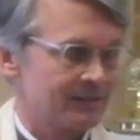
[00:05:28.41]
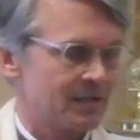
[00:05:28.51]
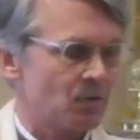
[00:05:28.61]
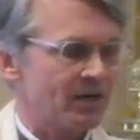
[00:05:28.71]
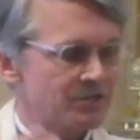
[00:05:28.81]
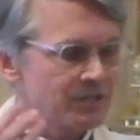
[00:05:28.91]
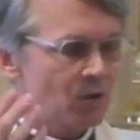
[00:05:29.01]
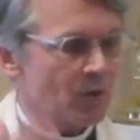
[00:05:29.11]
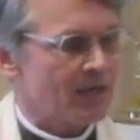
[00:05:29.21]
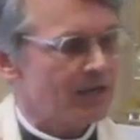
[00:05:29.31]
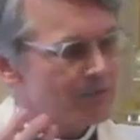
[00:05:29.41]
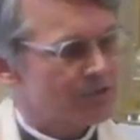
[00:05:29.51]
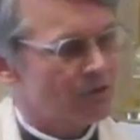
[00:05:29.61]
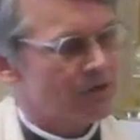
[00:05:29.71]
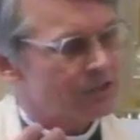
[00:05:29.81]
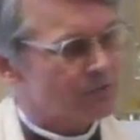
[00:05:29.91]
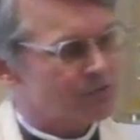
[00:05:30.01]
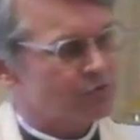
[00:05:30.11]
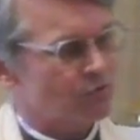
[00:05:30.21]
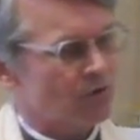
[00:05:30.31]
They wanted to know when he was going to
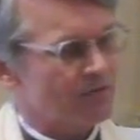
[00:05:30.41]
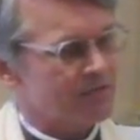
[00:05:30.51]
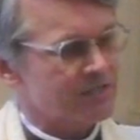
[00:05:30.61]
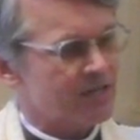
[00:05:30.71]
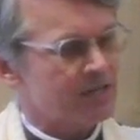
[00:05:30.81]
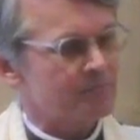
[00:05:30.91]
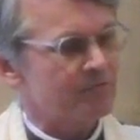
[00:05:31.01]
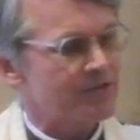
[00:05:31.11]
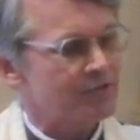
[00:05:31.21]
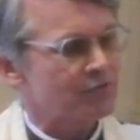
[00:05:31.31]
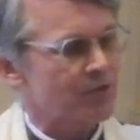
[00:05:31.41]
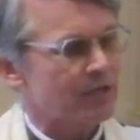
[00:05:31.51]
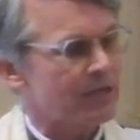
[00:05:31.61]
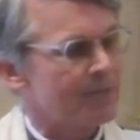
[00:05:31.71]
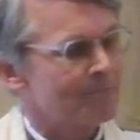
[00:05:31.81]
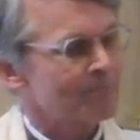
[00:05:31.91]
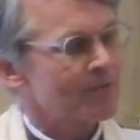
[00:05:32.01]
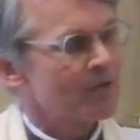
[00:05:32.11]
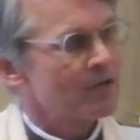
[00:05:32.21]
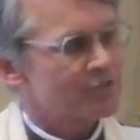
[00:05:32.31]
restore this kingdom of Israel,
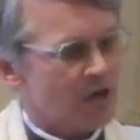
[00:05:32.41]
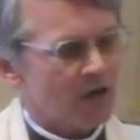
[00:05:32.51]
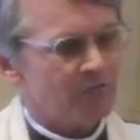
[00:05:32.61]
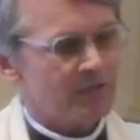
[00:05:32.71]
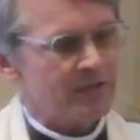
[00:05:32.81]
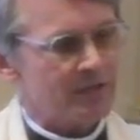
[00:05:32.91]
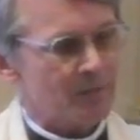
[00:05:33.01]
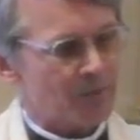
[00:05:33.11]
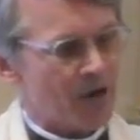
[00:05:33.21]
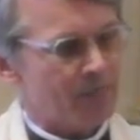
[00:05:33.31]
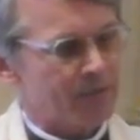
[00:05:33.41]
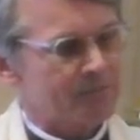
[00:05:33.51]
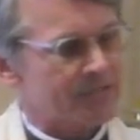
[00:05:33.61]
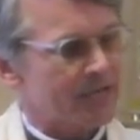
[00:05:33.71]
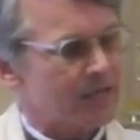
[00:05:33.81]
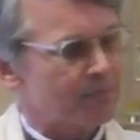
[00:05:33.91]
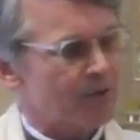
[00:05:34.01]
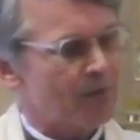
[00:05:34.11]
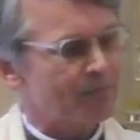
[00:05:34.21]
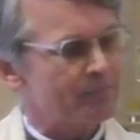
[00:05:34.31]
solving their problems like a
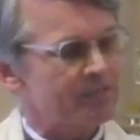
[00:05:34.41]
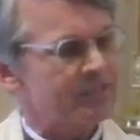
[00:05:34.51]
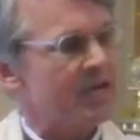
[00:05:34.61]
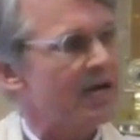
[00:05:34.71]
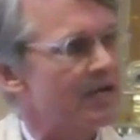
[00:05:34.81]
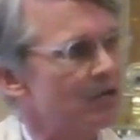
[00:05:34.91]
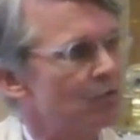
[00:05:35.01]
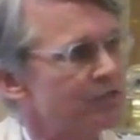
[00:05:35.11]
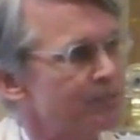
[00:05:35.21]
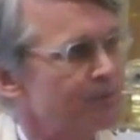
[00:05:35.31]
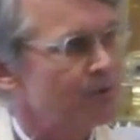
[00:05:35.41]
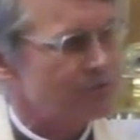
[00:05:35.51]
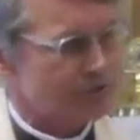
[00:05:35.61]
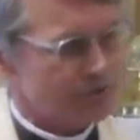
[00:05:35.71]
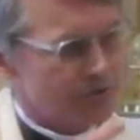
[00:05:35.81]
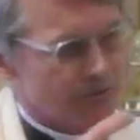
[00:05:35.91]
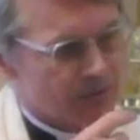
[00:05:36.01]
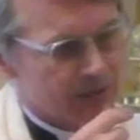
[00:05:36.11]
proper Messiah was supposed to,